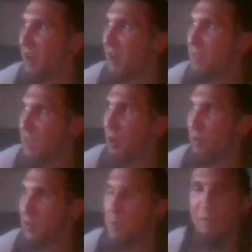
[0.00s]
they are
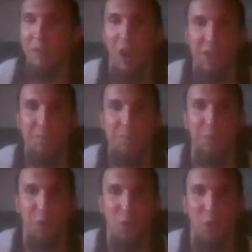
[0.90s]
tip of the iceberg
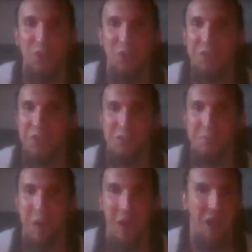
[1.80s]
questions because
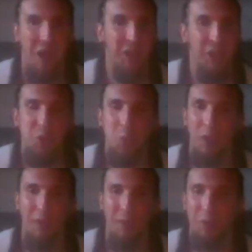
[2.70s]
man, each one of
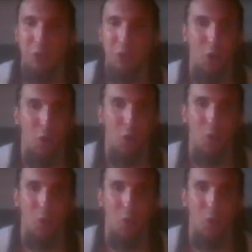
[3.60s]
them could go.